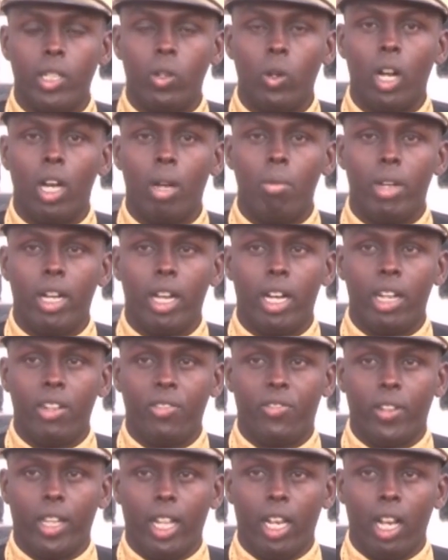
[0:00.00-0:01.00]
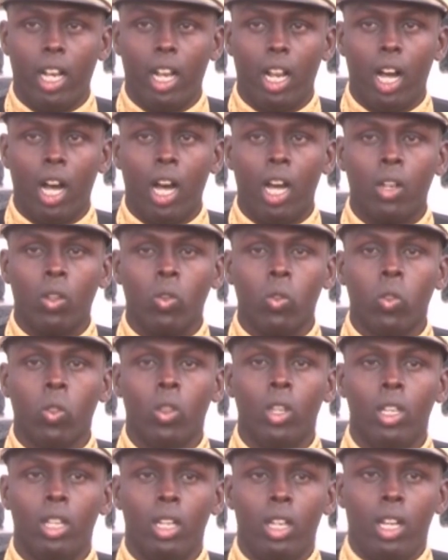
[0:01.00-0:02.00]
nature of these training
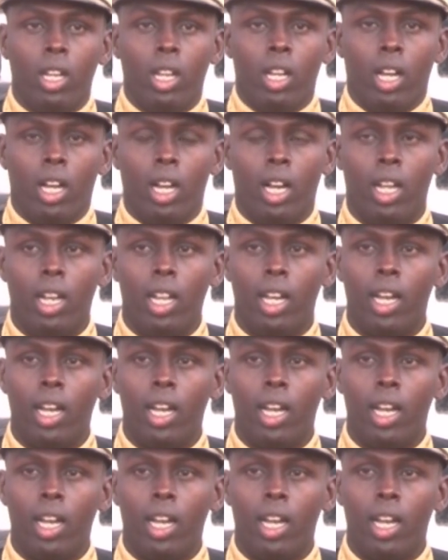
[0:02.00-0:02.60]
courses.